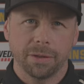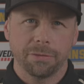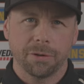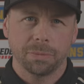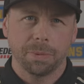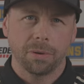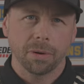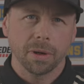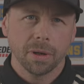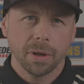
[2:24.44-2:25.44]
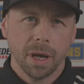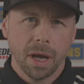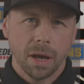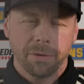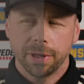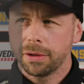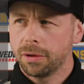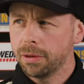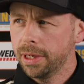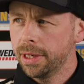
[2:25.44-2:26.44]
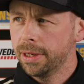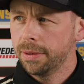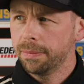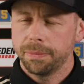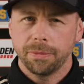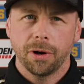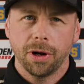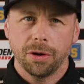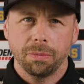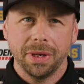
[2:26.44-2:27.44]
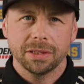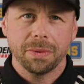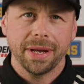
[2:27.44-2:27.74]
all in all, we did about 30, 32 different interviews